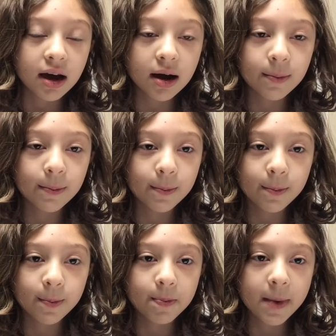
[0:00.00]

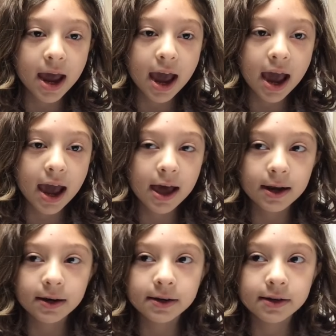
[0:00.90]

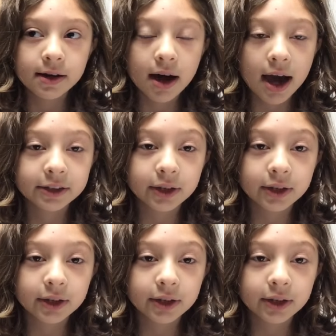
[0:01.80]
And I